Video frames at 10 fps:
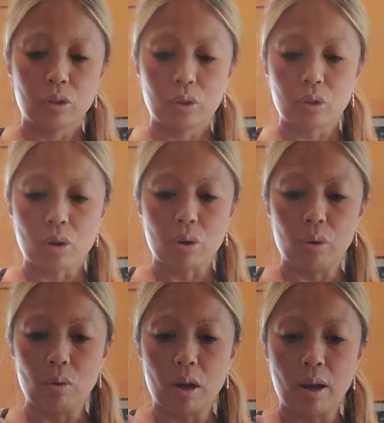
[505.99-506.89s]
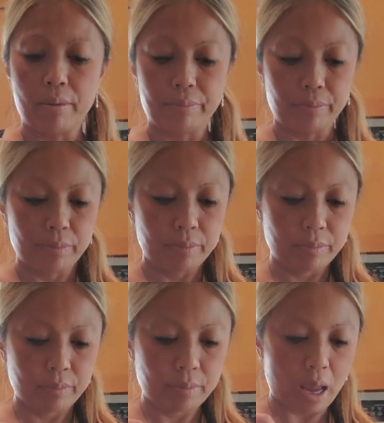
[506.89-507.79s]
So
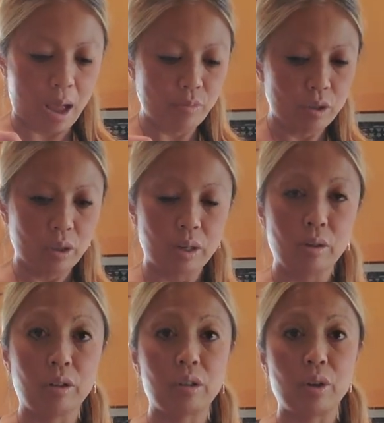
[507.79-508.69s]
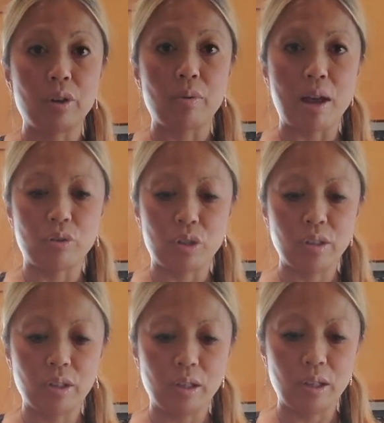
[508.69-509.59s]
I'm just going to stir it around
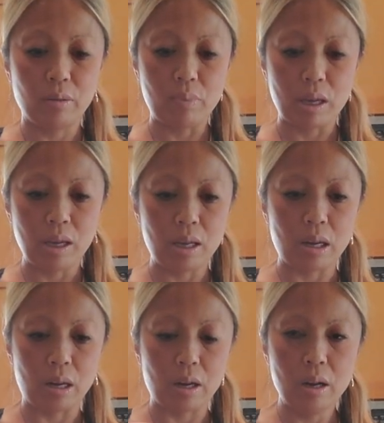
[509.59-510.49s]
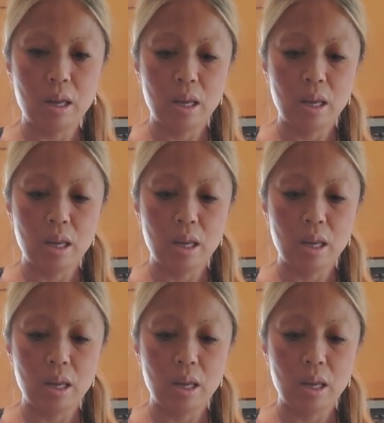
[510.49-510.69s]
just a little bit here,